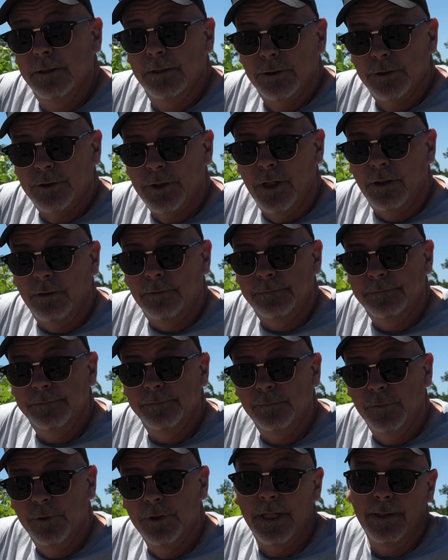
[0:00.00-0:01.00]
So
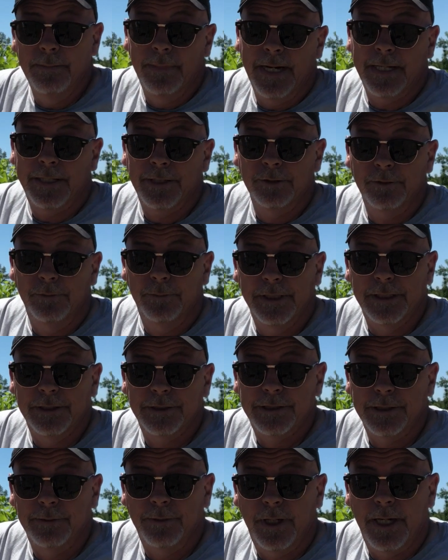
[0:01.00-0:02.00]
we'll get back in a little bit and
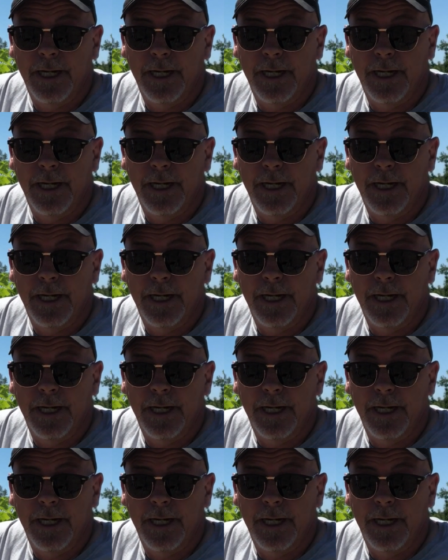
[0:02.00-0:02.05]
see what